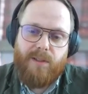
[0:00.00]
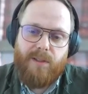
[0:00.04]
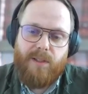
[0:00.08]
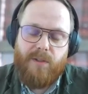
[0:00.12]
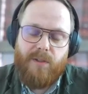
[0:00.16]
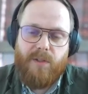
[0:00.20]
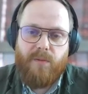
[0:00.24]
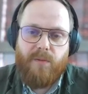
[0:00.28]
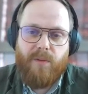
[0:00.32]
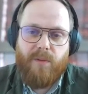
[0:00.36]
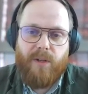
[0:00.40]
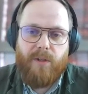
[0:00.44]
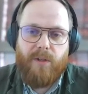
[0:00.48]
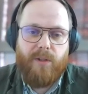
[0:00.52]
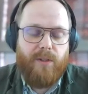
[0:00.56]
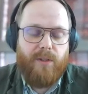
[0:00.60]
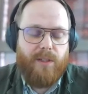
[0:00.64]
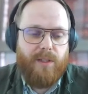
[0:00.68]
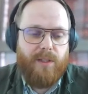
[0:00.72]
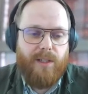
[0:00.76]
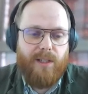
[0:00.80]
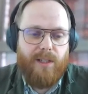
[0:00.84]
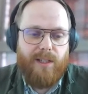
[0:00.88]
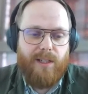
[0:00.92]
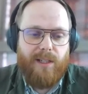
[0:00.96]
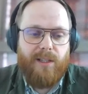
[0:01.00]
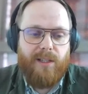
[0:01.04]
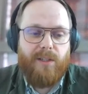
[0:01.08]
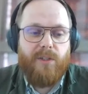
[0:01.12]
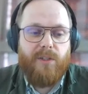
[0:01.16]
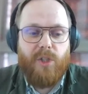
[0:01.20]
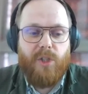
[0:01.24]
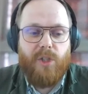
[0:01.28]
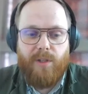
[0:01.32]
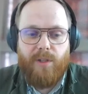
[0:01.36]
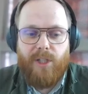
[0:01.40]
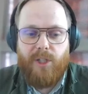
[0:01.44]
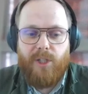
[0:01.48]
There's a very good
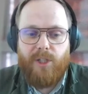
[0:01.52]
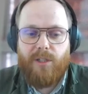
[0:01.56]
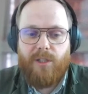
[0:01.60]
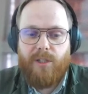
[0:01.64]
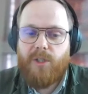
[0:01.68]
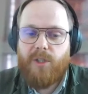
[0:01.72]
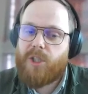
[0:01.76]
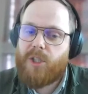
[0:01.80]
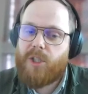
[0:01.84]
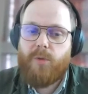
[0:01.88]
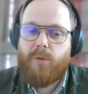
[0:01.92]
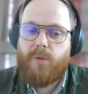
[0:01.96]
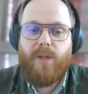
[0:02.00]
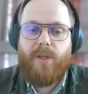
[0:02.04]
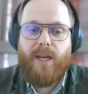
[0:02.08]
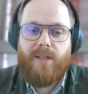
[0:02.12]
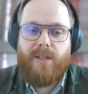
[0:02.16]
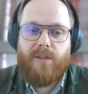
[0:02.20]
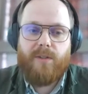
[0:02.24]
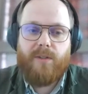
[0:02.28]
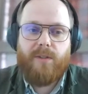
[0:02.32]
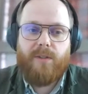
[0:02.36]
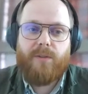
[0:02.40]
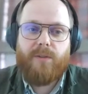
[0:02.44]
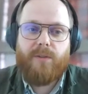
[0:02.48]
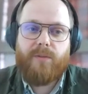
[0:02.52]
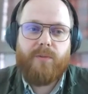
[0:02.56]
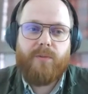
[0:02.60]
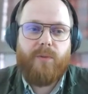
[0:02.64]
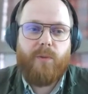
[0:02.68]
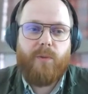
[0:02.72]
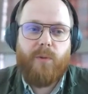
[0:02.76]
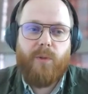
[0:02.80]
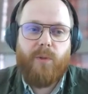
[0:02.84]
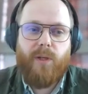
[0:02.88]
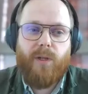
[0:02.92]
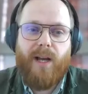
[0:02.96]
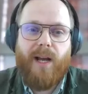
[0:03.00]
illustration in GeoGuessr
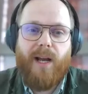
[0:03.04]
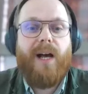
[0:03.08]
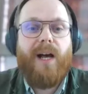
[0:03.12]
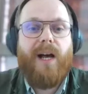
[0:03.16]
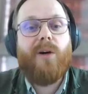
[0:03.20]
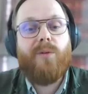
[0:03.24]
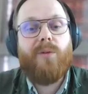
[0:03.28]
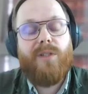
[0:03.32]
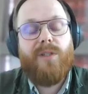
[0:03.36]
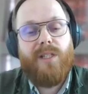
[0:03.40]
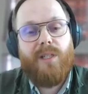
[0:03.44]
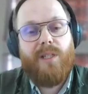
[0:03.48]
for how